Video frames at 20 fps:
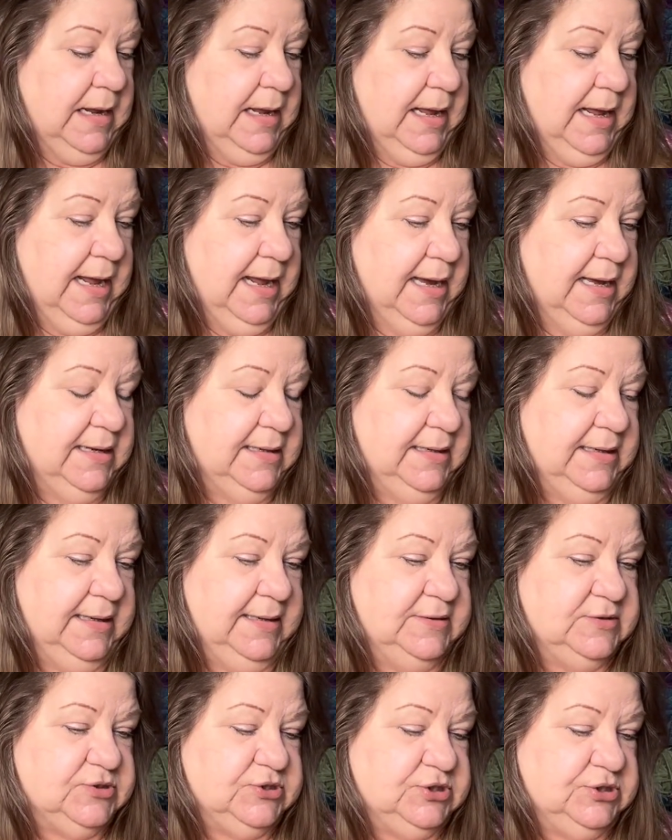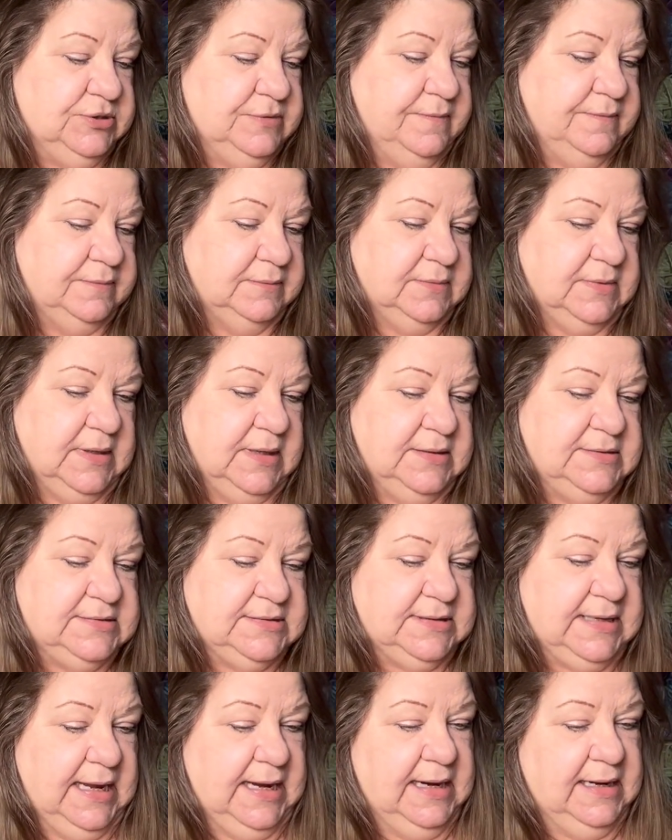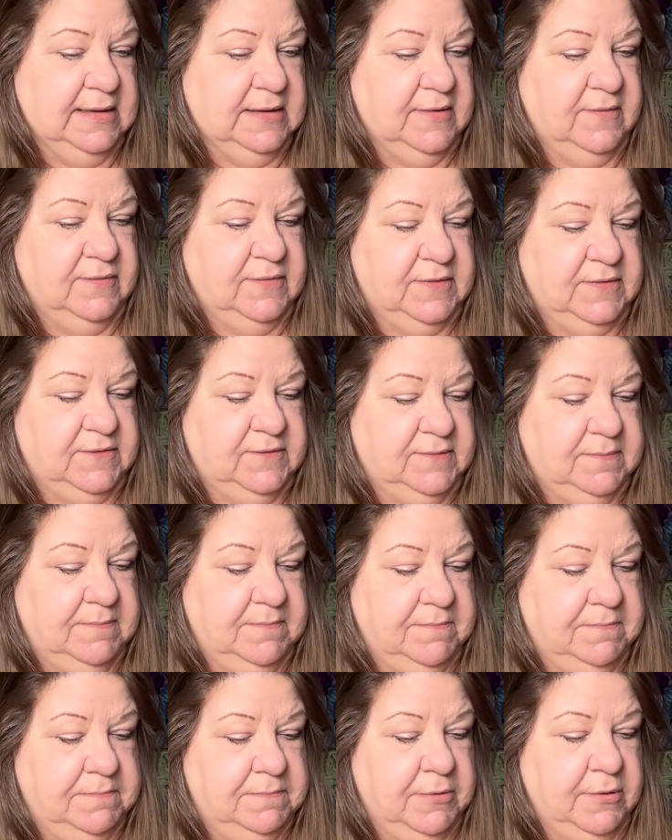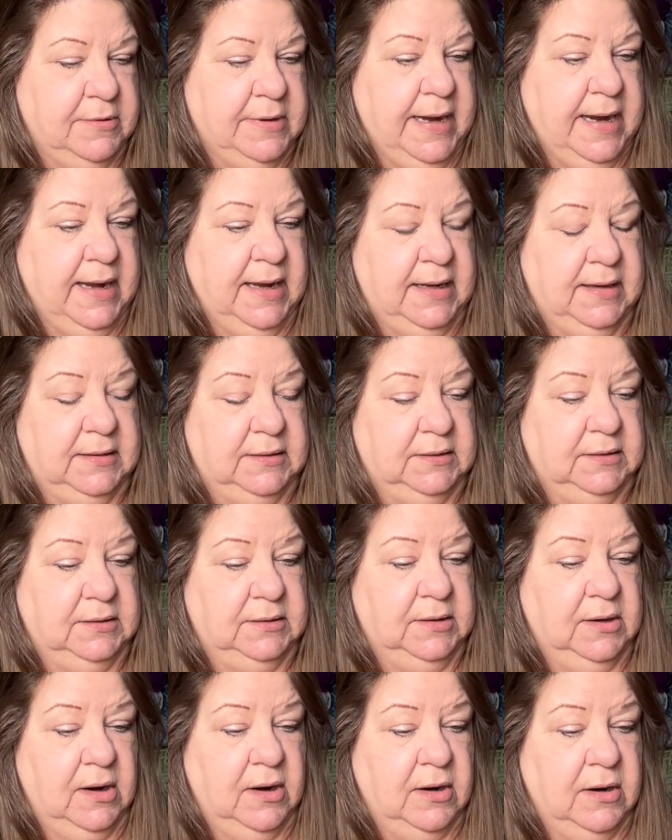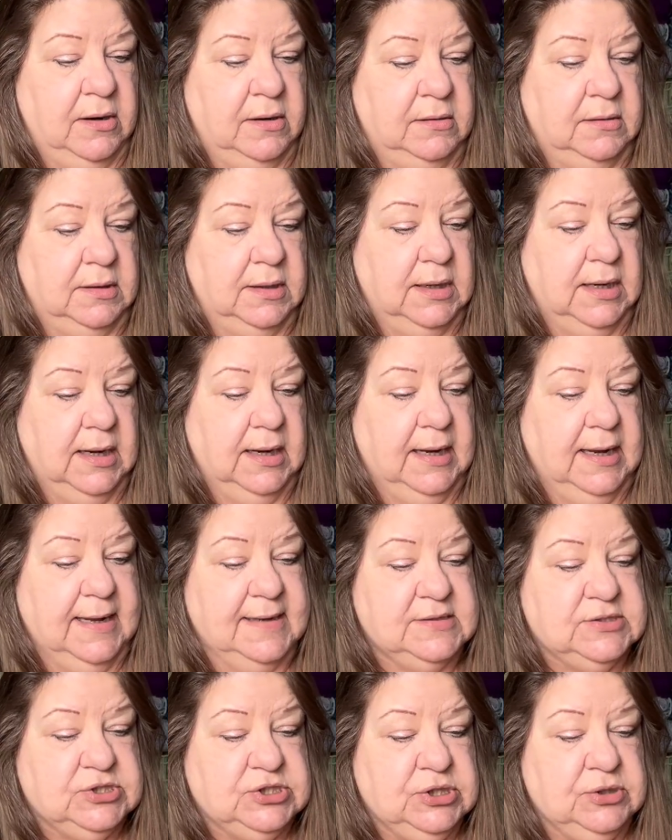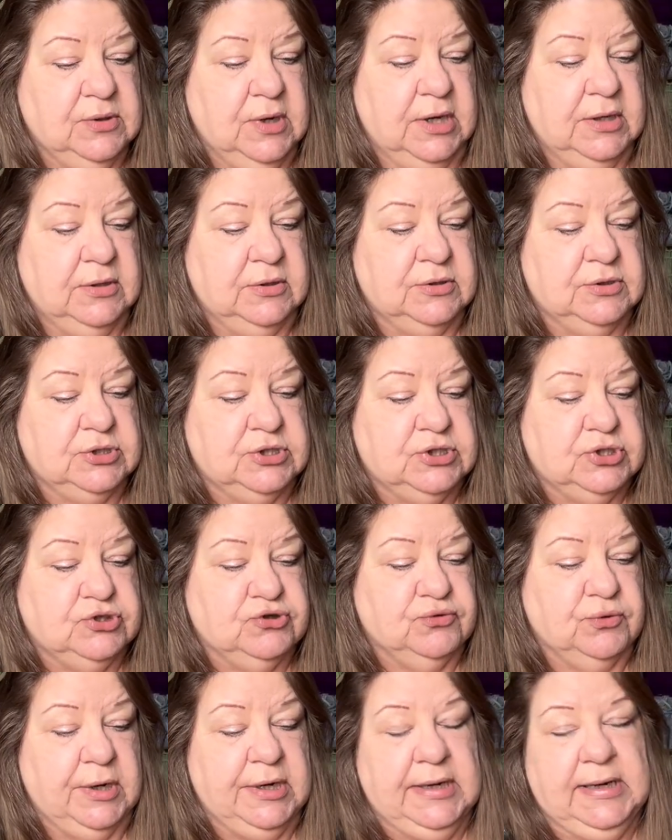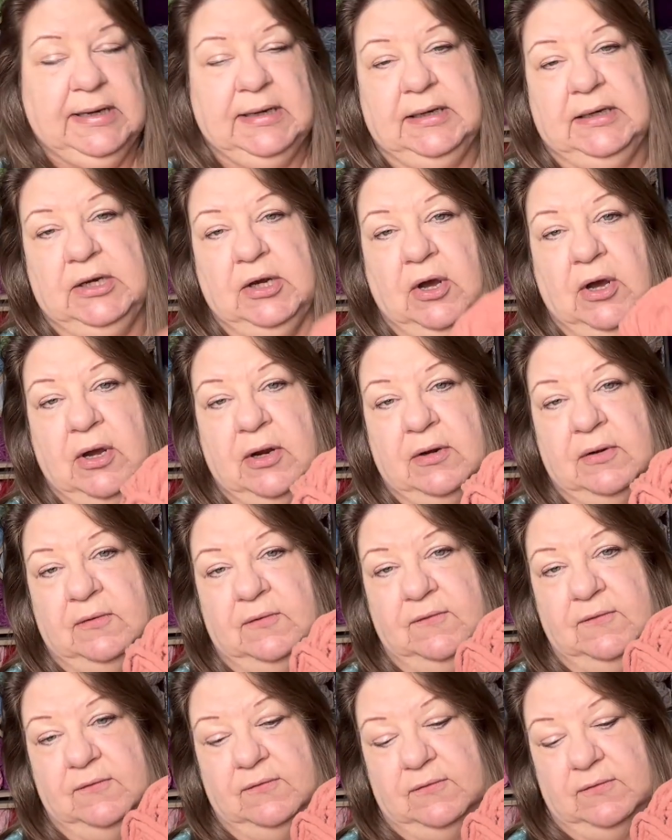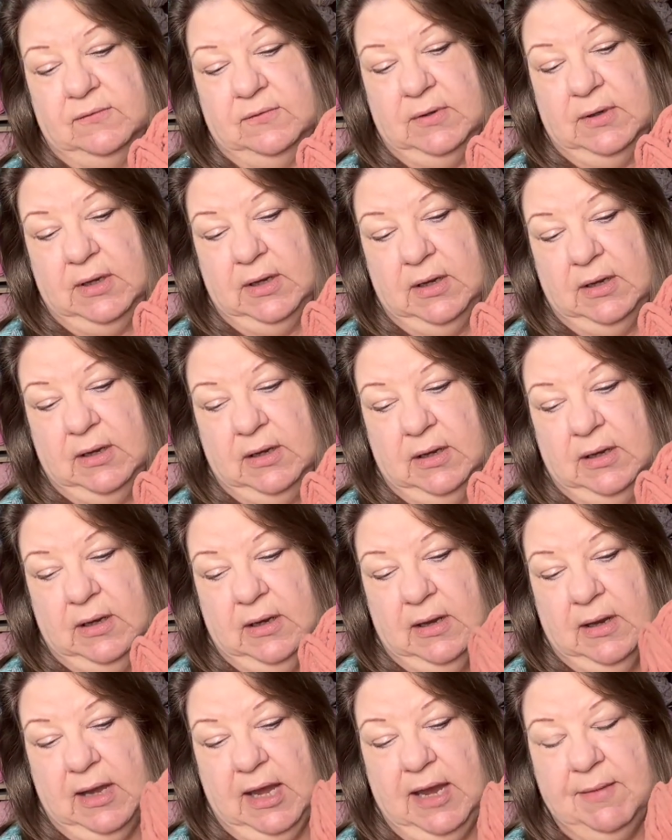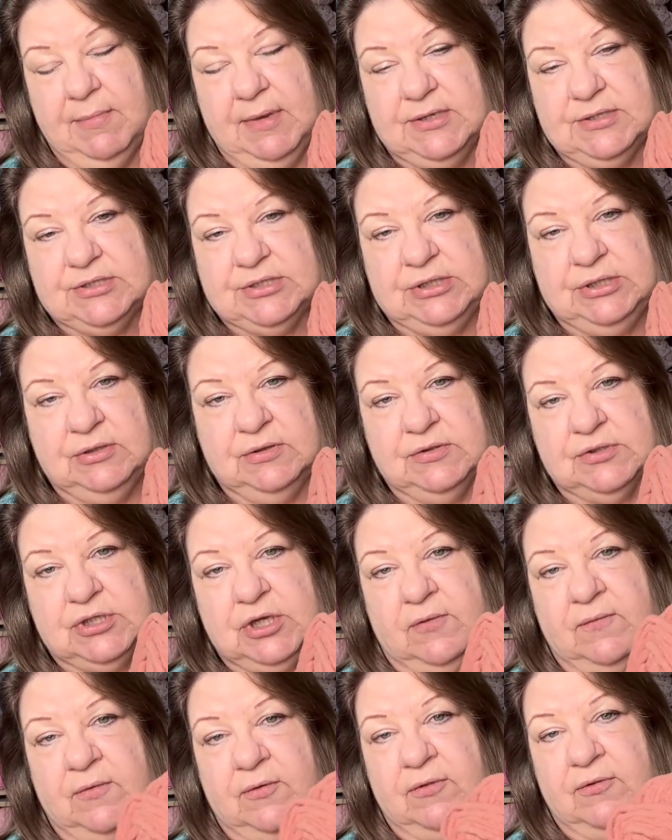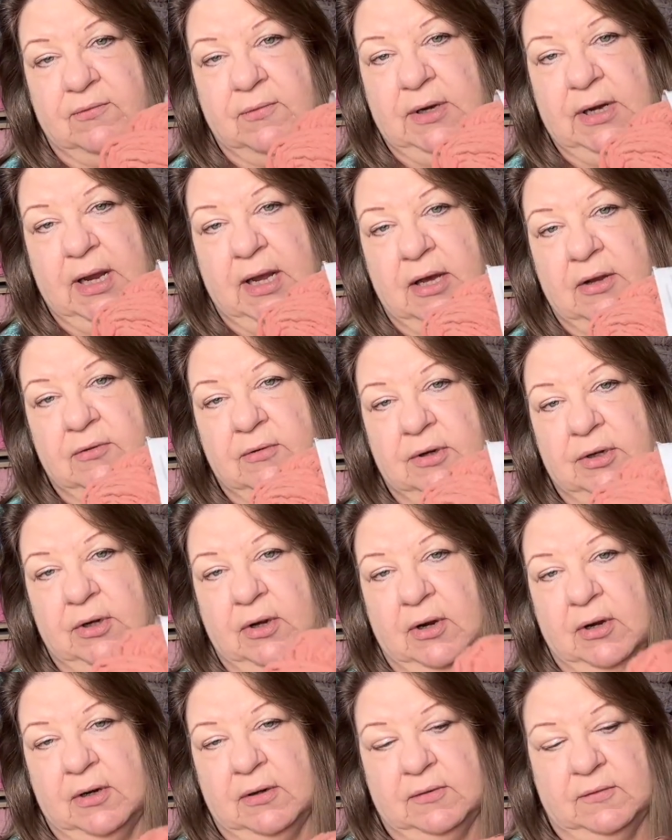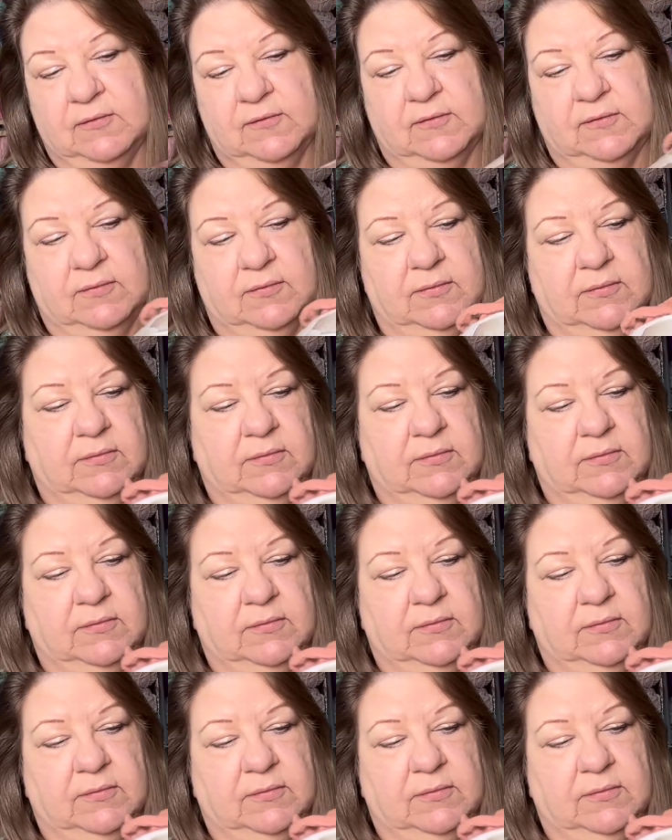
And each skein of this Bernat yarn has 220 yards. I must have used over 300 yards.